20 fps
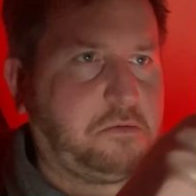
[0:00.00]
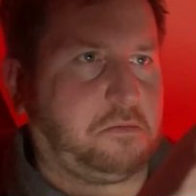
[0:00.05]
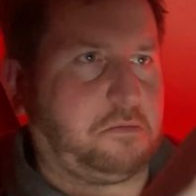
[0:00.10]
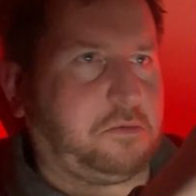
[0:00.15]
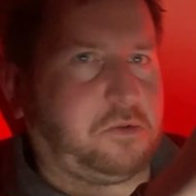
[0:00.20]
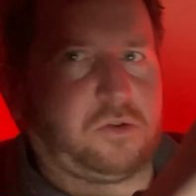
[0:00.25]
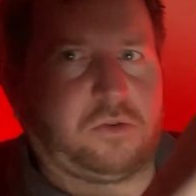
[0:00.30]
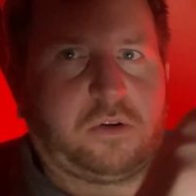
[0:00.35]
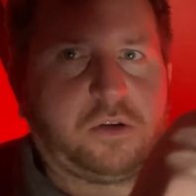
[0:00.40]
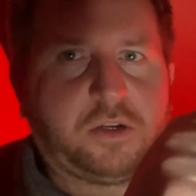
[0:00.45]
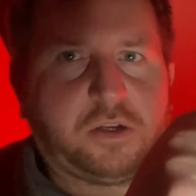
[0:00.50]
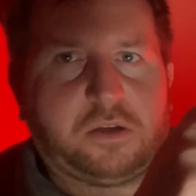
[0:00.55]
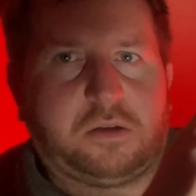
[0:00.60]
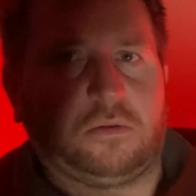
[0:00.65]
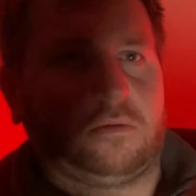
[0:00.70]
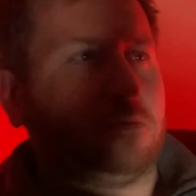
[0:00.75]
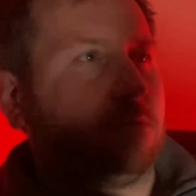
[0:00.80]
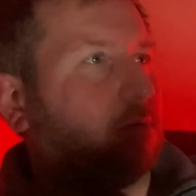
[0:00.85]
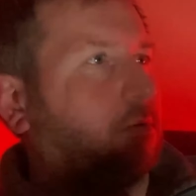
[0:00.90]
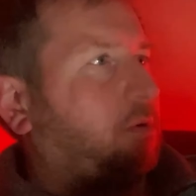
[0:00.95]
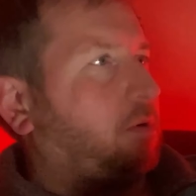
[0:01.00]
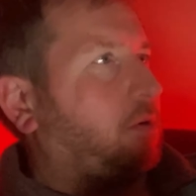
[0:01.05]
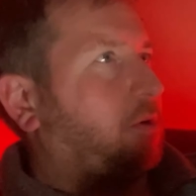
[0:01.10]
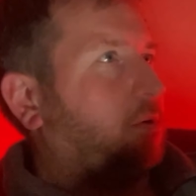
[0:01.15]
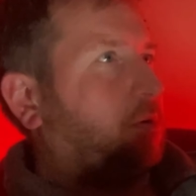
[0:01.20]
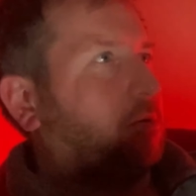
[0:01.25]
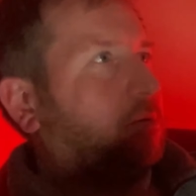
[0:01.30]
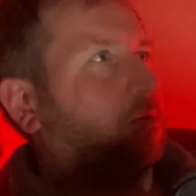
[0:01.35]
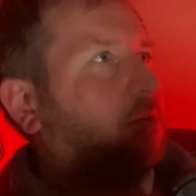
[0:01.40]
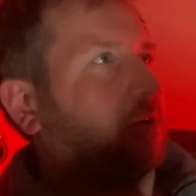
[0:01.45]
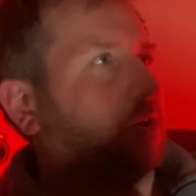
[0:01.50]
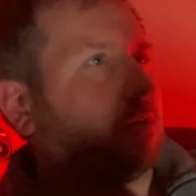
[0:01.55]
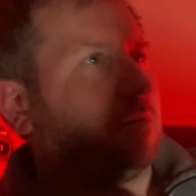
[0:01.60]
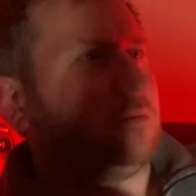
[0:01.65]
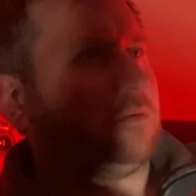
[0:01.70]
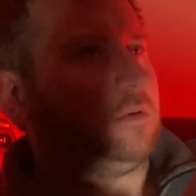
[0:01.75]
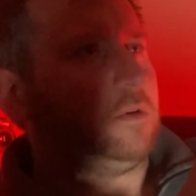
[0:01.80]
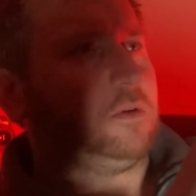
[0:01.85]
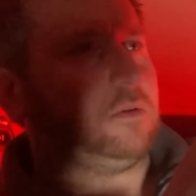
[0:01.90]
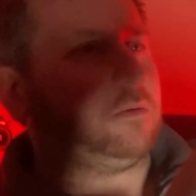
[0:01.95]
trying to, you know,
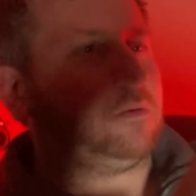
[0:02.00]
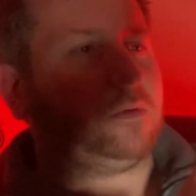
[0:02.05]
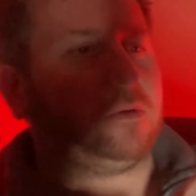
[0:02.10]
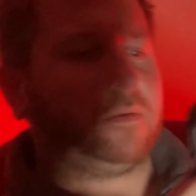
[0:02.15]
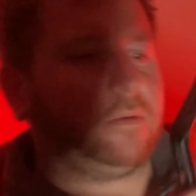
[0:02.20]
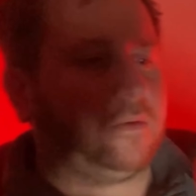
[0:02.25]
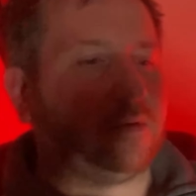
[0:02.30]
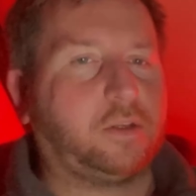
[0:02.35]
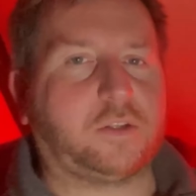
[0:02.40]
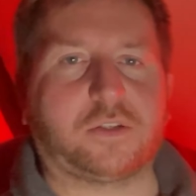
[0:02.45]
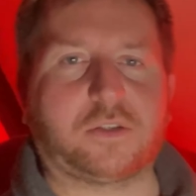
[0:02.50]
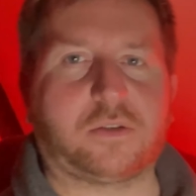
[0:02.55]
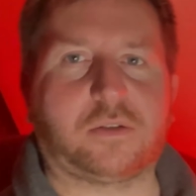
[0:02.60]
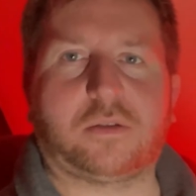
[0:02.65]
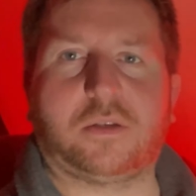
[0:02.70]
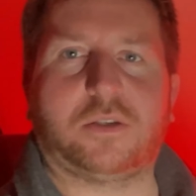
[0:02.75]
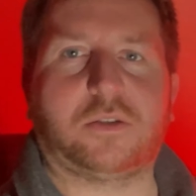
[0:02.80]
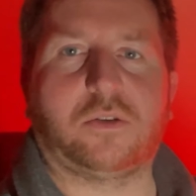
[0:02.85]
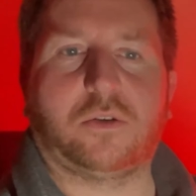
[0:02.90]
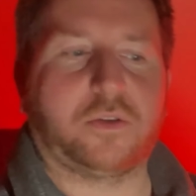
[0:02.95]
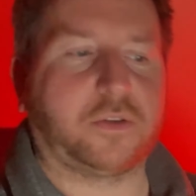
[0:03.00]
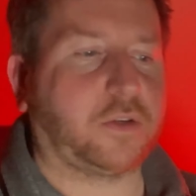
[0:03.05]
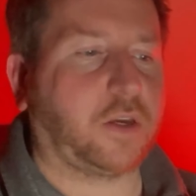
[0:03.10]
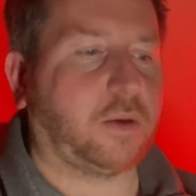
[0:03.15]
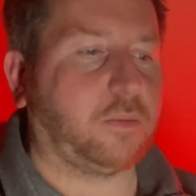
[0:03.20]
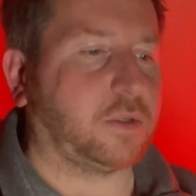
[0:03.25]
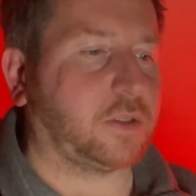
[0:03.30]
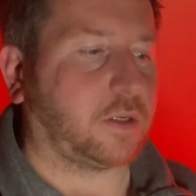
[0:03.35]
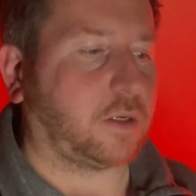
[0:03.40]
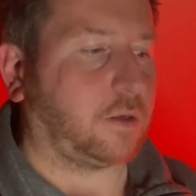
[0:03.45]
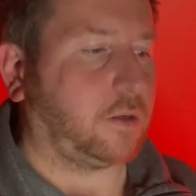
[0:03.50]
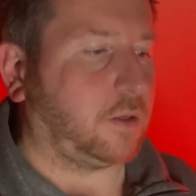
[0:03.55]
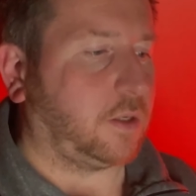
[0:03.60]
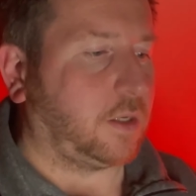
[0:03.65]
it's not the same, is it?